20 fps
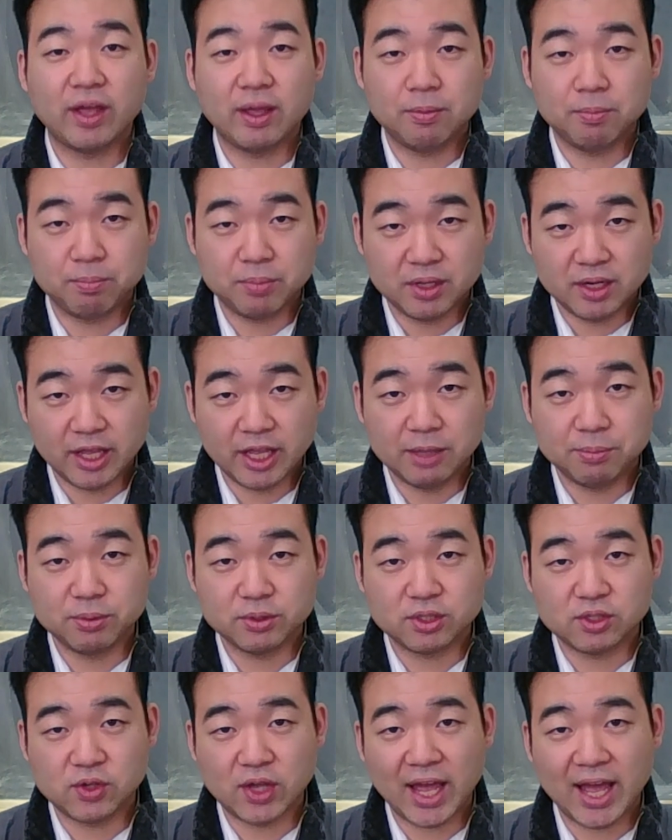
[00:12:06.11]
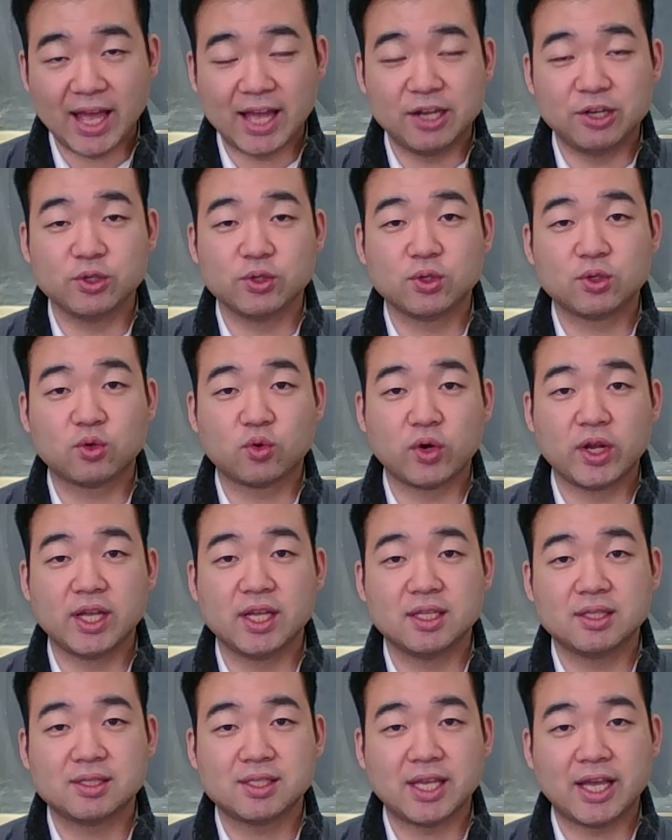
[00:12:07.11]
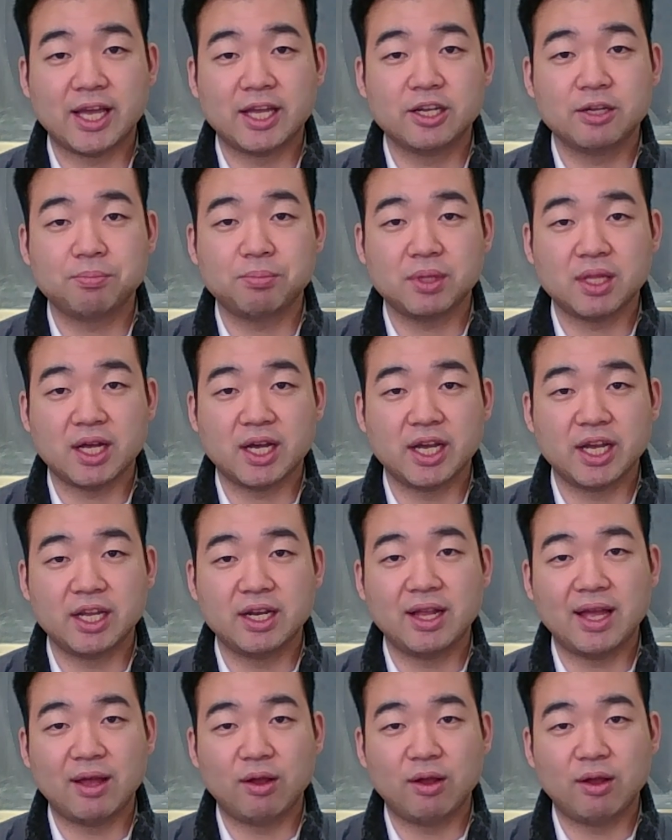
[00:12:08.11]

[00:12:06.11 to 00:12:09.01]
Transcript: been able to handle grade 10 applied